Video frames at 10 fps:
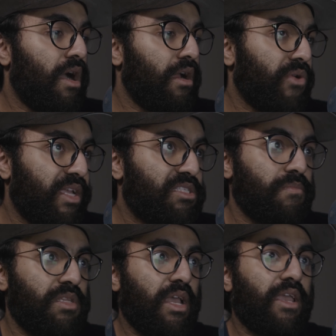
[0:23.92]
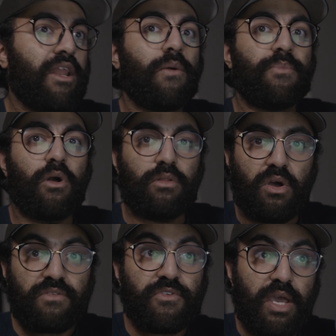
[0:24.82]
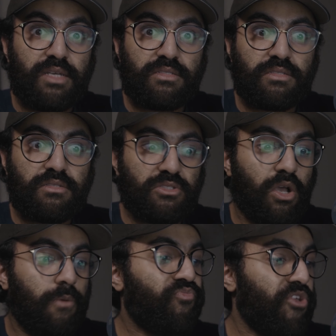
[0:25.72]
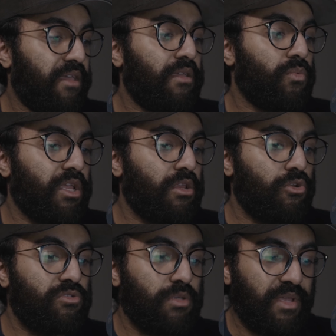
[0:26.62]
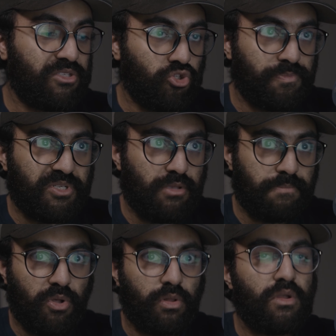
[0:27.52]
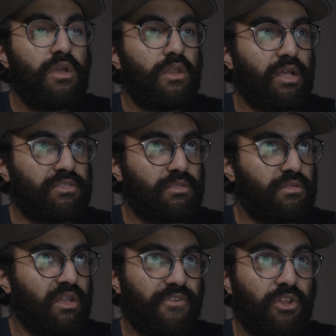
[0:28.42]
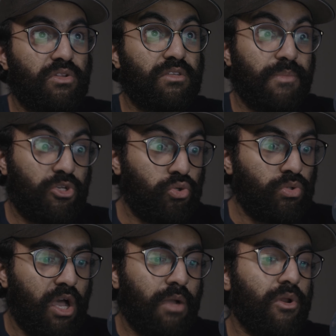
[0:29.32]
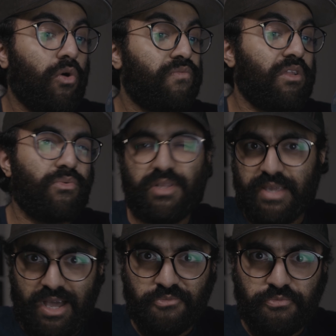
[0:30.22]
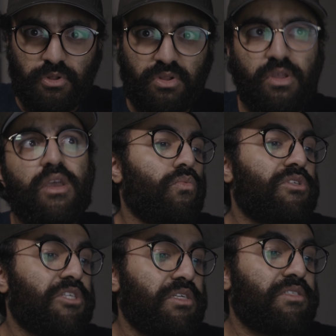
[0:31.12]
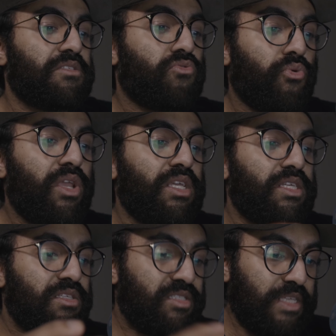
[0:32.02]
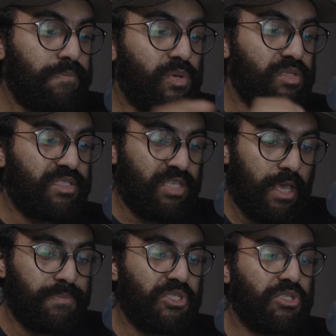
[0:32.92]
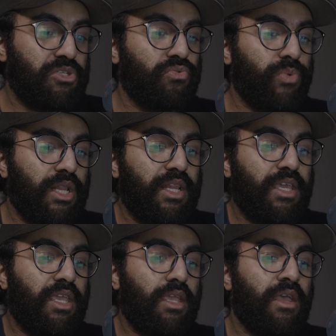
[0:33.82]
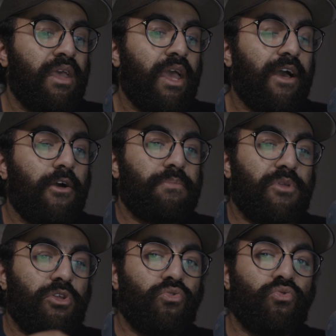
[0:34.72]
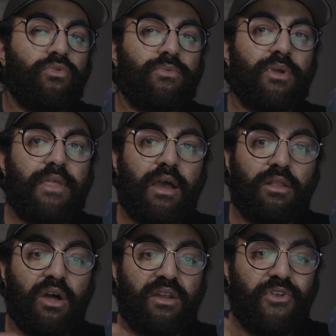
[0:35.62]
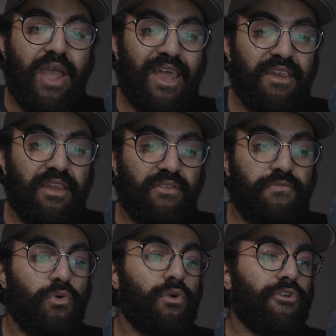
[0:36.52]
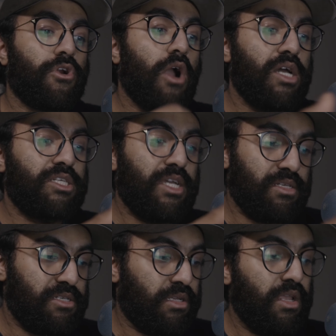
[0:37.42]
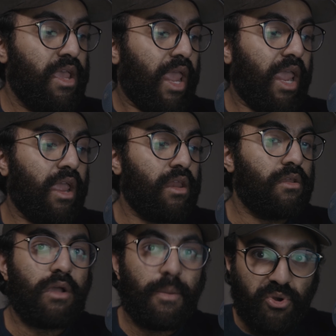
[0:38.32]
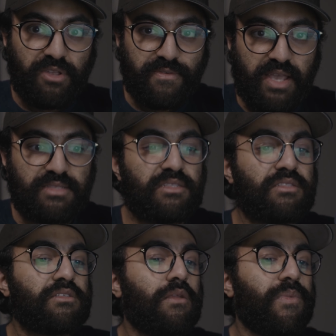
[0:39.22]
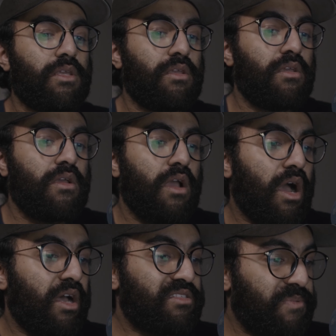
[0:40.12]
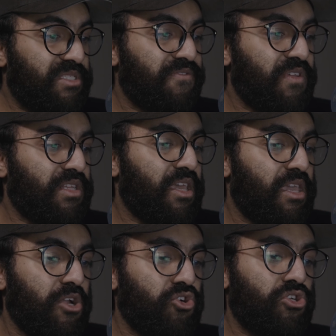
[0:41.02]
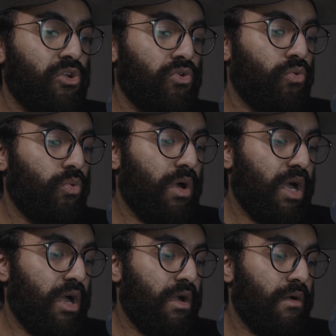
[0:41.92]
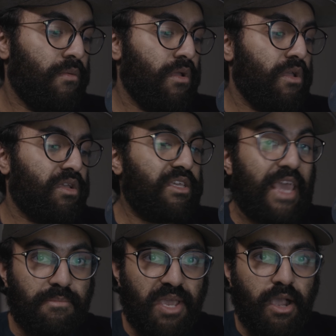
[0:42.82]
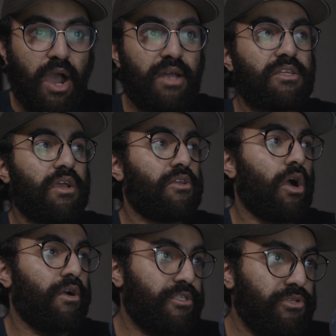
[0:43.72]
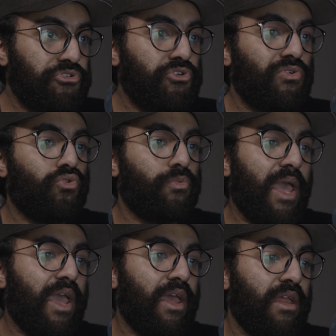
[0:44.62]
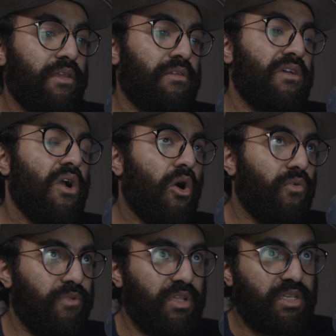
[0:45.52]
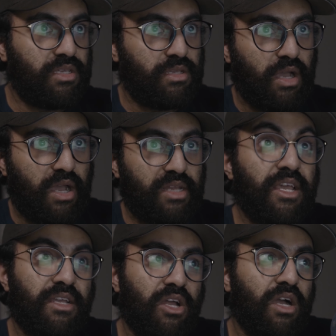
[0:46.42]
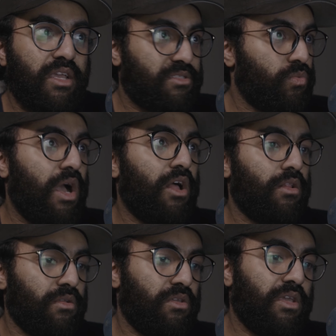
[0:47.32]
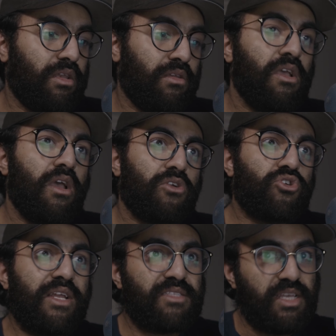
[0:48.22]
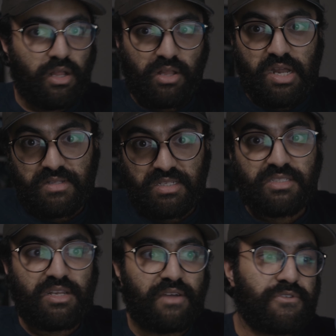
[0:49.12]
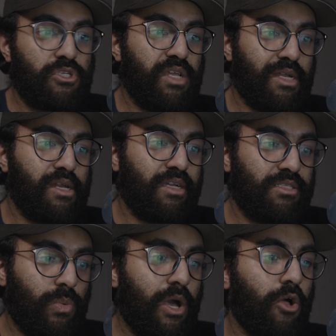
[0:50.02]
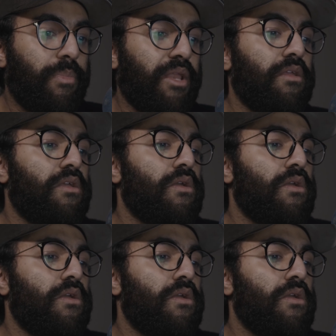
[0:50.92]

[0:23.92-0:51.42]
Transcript: create something that can help a lot of you guys. So today we're going to do something super simple, not a video that's going to be too long, but hopefully really helpful, which is 3 simple tips to really help you with a lot of your editing for your content. And a preface, this is going to be specifically geared to gaming content on YouTube and hopefully TikTok as well. You can translate a lot of this stuff to TikTok as well, but